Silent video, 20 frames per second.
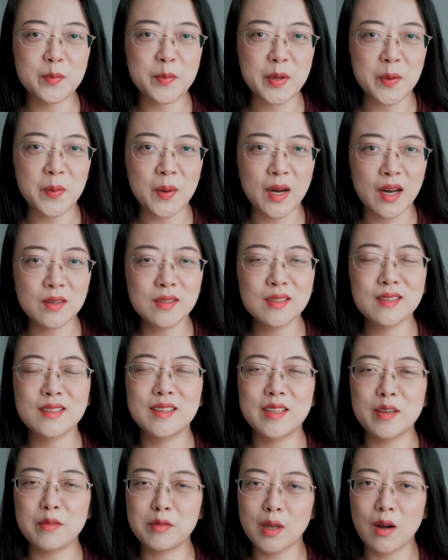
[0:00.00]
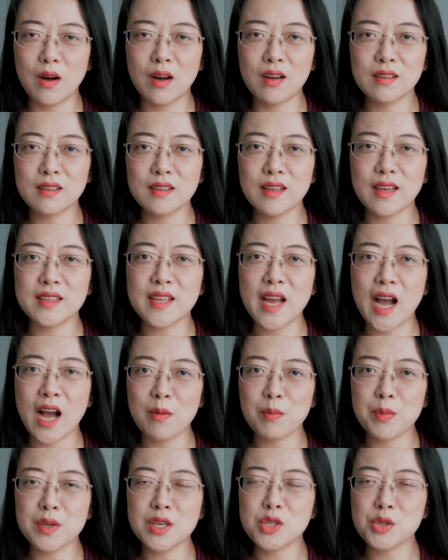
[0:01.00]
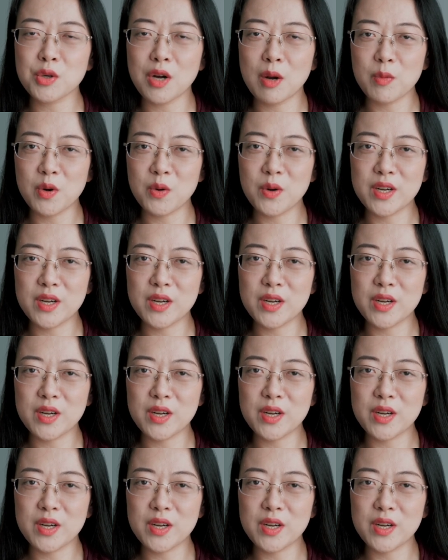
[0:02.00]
Meanwhile, live long and happy drama